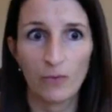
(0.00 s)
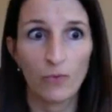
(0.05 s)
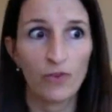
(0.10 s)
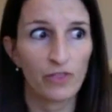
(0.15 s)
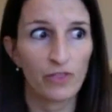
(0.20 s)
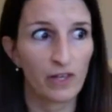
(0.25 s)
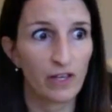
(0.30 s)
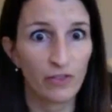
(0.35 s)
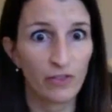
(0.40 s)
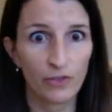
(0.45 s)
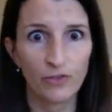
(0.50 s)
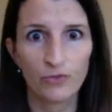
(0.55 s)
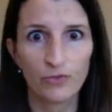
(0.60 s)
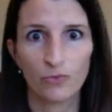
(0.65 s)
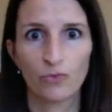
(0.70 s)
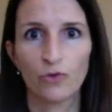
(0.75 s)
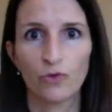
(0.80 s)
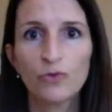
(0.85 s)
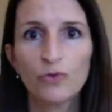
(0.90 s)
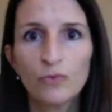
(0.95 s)
in this
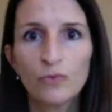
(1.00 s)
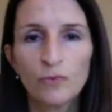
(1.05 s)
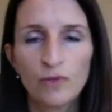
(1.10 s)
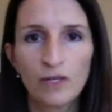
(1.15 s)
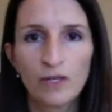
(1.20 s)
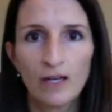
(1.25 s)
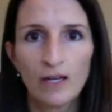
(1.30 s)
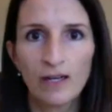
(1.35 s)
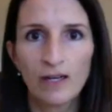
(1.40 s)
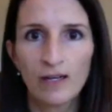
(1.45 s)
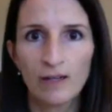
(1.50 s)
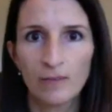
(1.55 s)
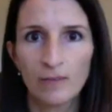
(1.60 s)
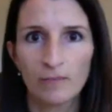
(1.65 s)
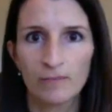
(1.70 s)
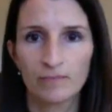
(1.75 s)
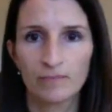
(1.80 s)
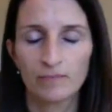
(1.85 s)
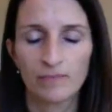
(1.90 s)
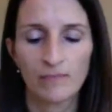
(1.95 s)
room?
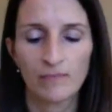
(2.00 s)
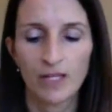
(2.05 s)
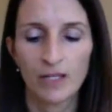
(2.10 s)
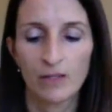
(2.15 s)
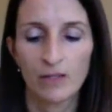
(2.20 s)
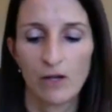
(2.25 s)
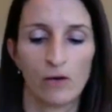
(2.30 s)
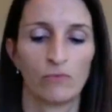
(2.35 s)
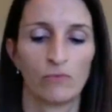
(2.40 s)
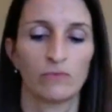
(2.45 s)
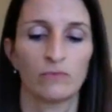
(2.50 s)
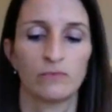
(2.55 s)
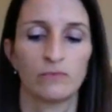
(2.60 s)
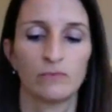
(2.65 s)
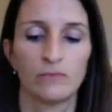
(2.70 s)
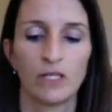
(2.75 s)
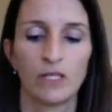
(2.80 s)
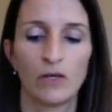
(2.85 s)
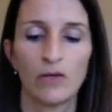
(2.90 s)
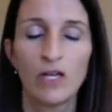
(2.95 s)
No.
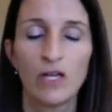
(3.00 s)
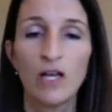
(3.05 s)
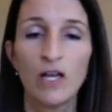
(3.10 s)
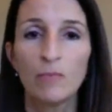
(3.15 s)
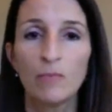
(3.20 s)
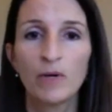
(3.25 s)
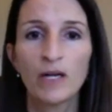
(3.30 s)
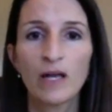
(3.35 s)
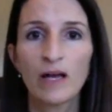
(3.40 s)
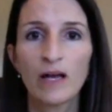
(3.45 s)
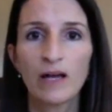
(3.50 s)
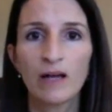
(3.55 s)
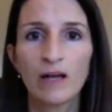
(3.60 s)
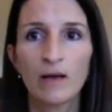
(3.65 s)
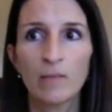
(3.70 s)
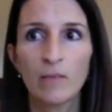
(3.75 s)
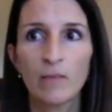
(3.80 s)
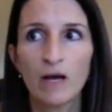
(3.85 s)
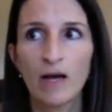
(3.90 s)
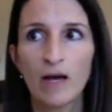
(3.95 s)
But
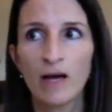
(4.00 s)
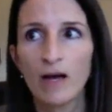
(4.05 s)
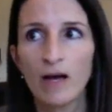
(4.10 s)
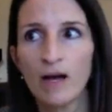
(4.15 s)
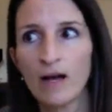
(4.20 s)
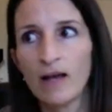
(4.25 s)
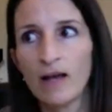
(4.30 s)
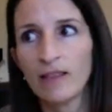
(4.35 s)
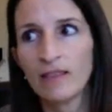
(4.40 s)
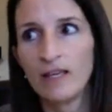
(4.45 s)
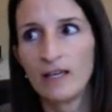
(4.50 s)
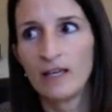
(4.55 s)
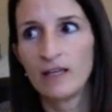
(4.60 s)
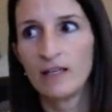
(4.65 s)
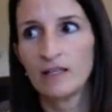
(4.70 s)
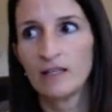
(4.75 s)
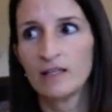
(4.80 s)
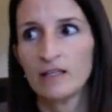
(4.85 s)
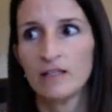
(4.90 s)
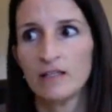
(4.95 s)
I
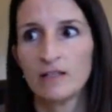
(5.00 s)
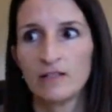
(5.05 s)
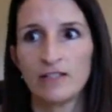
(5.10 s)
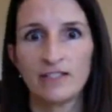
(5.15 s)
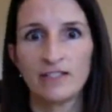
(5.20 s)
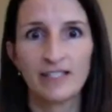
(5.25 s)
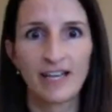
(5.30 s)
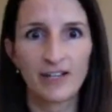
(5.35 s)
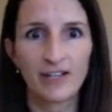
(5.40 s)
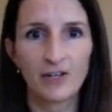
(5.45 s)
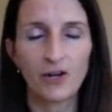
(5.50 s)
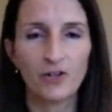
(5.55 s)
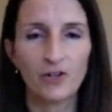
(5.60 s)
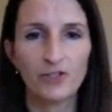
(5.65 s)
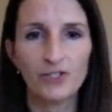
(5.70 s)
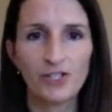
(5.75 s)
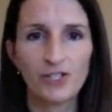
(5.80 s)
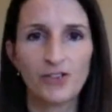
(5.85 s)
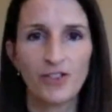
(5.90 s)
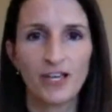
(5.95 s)
think the
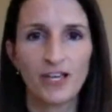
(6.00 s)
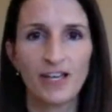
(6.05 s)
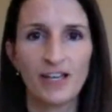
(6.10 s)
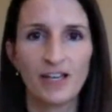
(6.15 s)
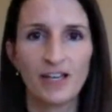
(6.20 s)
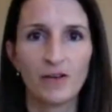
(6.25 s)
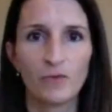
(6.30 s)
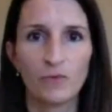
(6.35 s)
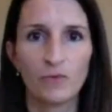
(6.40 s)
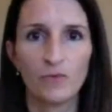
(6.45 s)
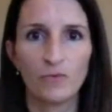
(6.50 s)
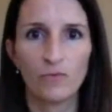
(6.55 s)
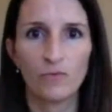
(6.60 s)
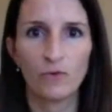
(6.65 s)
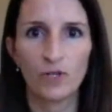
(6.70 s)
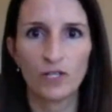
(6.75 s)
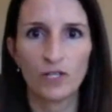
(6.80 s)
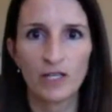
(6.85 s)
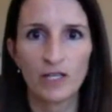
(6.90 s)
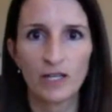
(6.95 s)
technology thing,
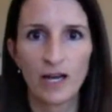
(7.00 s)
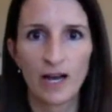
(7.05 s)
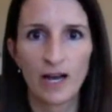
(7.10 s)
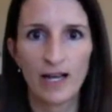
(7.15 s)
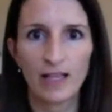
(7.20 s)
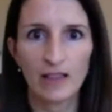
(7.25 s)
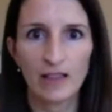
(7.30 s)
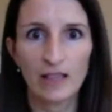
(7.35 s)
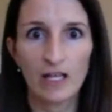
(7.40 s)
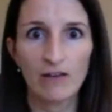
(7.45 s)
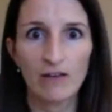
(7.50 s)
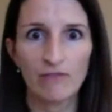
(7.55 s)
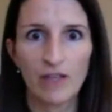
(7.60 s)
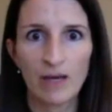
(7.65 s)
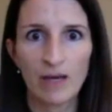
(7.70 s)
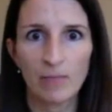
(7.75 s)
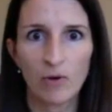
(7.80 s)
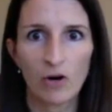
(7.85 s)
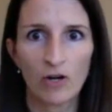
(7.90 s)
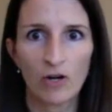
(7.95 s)
really, I love that
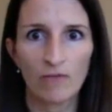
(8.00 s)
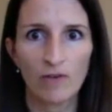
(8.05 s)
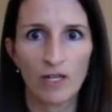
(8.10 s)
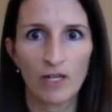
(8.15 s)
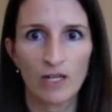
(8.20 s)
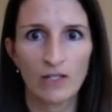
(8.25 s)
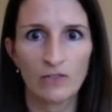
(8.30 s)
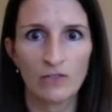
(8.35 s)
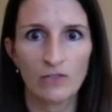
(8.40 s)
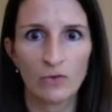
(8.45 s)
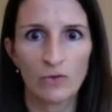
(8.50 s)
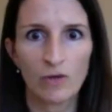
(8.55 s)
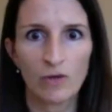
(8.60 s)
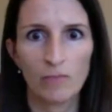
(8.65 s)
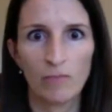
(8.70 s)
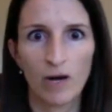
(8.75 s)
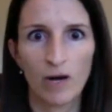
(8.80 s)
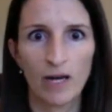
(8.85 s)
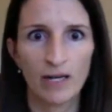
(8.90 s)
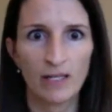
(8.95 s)
part of it. And so
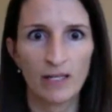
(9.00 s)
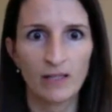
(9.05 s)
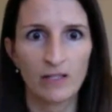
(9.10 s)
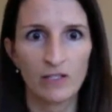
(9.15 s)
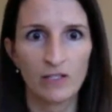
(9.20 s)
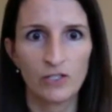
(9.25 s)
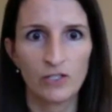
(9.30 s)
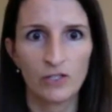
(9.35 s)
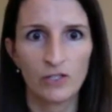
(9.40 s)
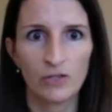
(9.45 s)
combining the two,